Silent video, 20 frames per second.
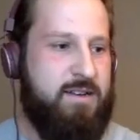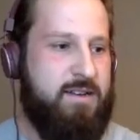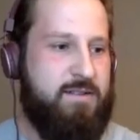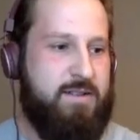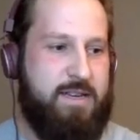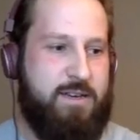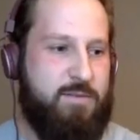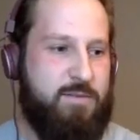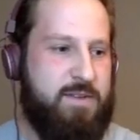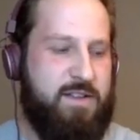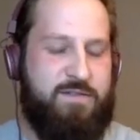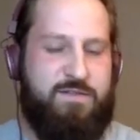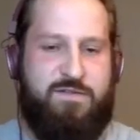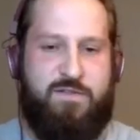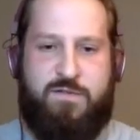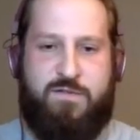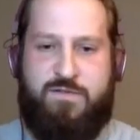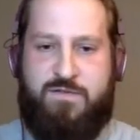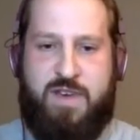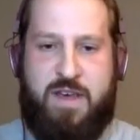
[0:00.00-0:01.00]
like, it'll be
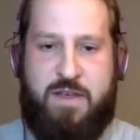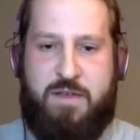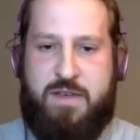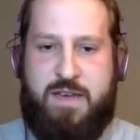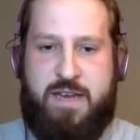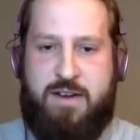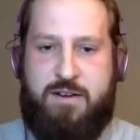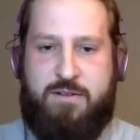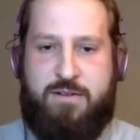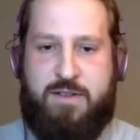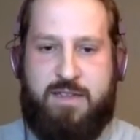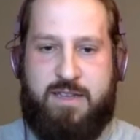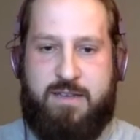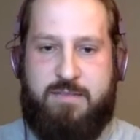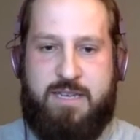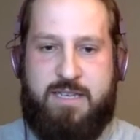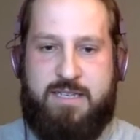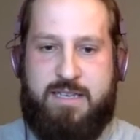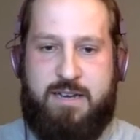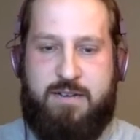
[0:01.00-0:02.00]
the 5th year that they
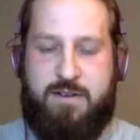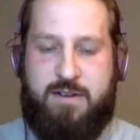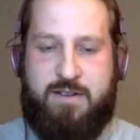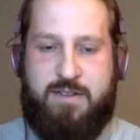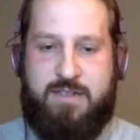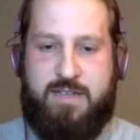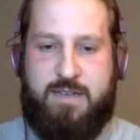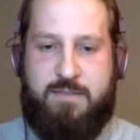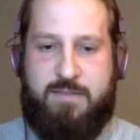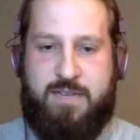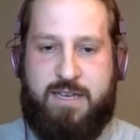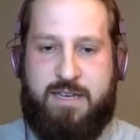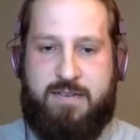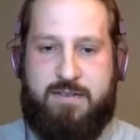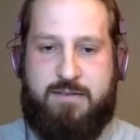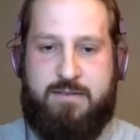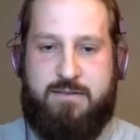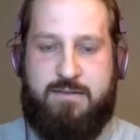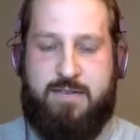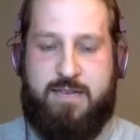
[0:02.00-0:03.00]
miss out on something,
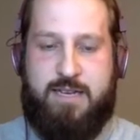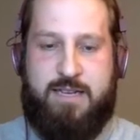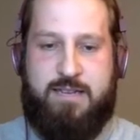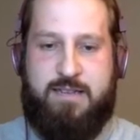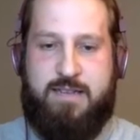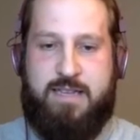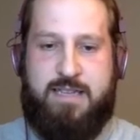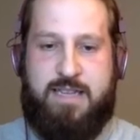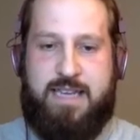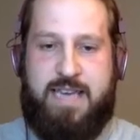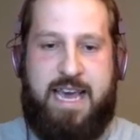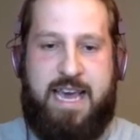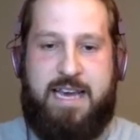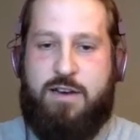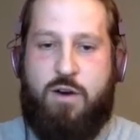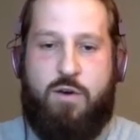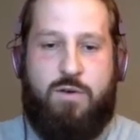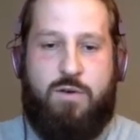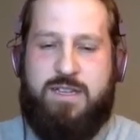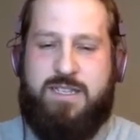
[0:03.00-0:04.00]
like, and they can't
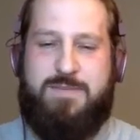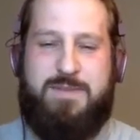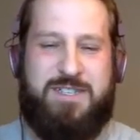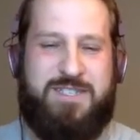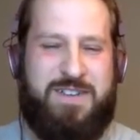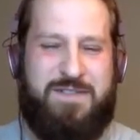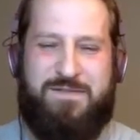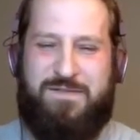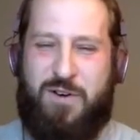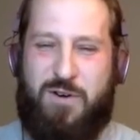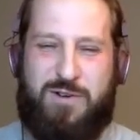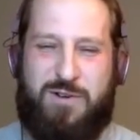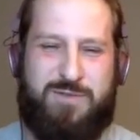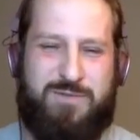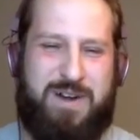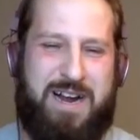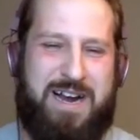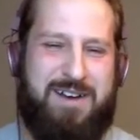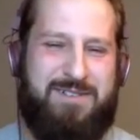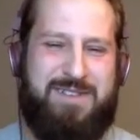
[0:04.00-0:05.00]
go, especially first
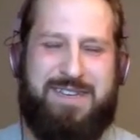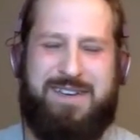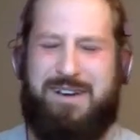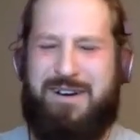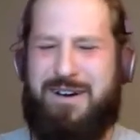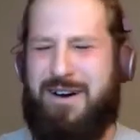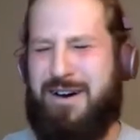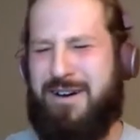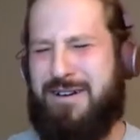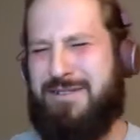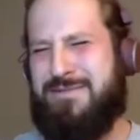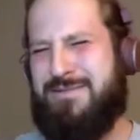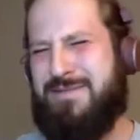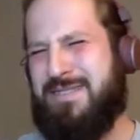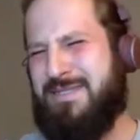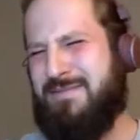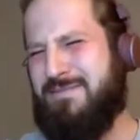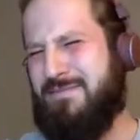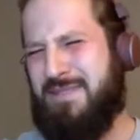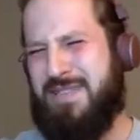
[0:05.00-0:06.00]
round. Like, oh,
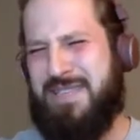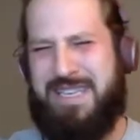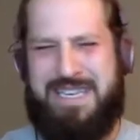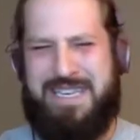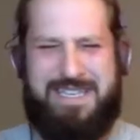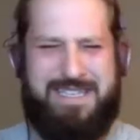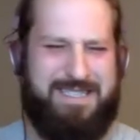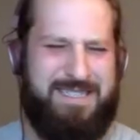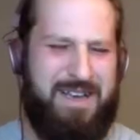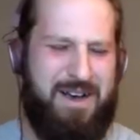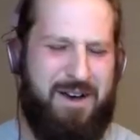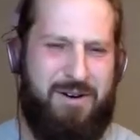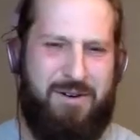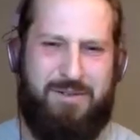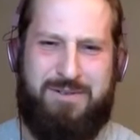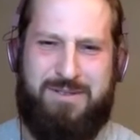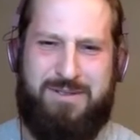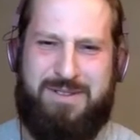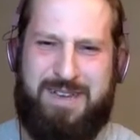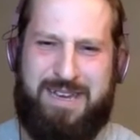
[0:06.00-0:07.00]
please no.
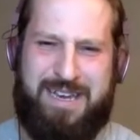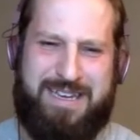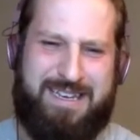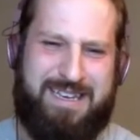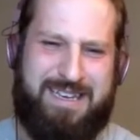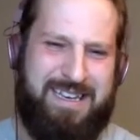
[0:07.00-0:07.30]
Like,